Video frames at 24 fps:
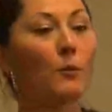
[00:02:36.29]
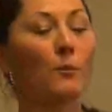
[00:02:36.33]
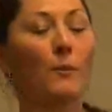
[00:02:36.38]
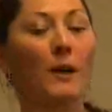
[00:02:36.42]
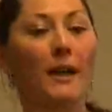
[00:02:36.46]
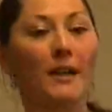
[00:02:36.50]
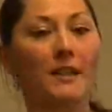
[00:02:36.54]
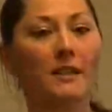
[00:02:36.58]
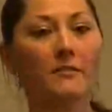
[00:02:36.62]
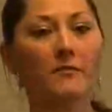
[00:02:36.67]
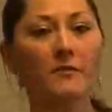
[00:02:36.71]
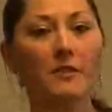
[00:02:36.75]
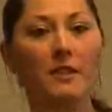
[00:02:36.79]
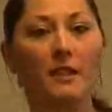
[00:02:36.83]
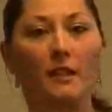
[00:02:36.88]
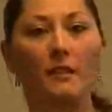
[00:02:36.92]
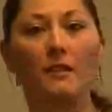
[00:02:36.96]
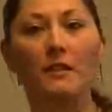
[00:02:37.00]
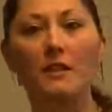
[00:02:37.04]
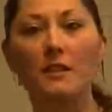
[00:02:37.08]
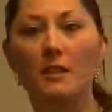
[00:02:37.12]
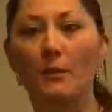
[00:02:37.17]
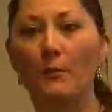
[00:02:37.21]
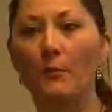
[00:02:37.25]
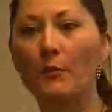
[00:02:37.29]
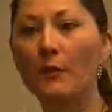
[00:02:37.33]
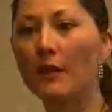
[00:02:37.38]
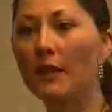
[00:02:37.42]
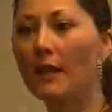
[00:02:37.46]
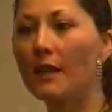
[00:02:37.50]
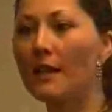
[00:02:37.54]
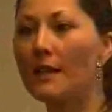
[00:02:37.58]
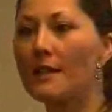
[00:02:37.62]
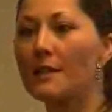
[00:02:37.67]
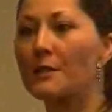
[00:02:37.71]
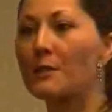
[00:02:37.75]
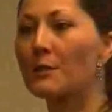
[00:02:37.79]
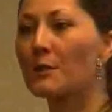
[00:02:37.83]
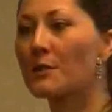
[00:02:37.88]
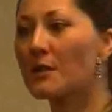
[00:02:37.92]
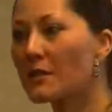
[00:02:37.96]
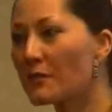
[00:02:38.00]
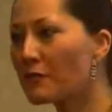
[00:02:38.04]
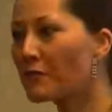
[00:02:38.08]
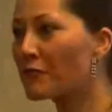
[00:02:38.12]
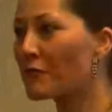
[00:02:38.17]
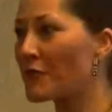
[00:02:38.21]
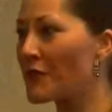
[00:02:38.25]
might have done something a little
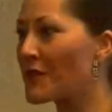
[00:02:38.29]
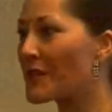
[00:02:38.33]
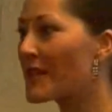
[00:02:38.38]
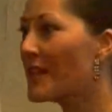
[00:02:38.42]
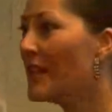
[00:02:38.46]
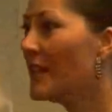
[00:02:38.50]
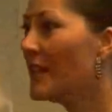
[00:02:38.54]
different.